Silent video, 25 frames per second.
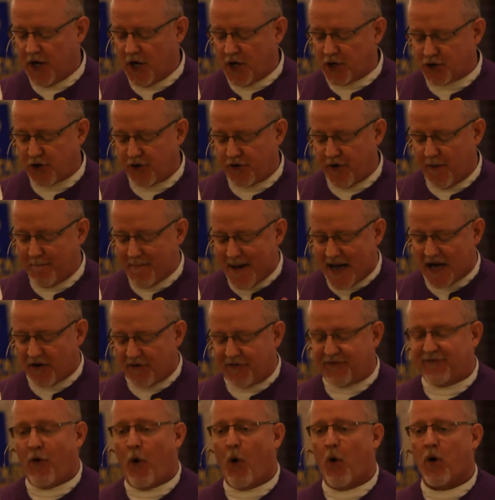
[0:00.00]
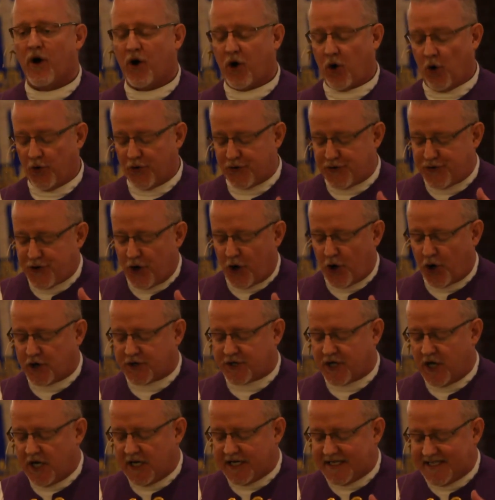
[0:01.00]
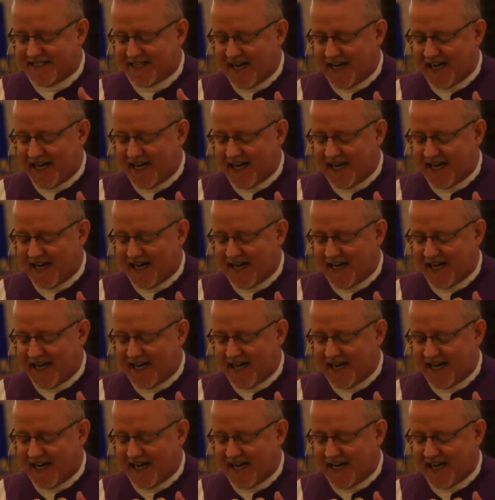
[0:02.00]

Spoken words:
to the metaphorical dirt,